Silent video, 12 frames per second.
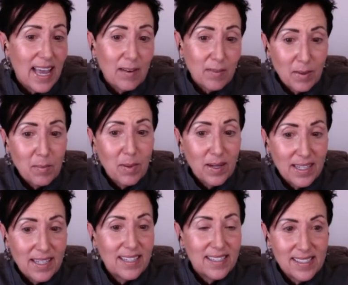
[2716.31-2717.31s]

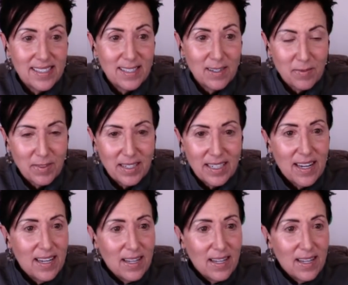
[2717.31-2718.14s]
Everybody is different.